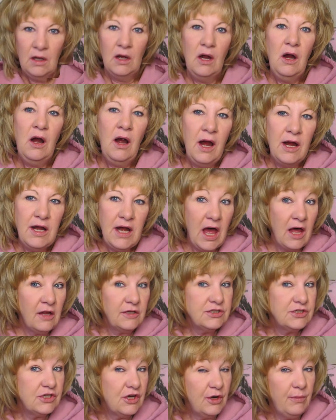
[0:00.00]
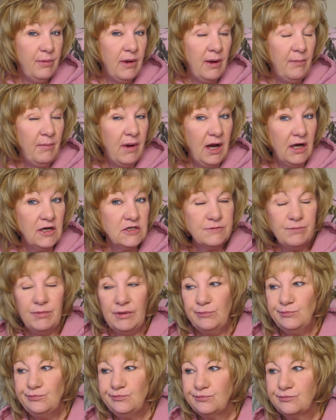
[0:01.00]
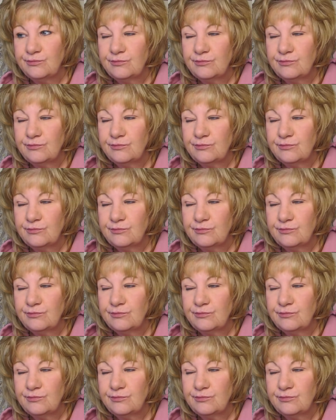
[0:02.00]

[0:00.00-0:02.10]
All right, now let's talk about my husband.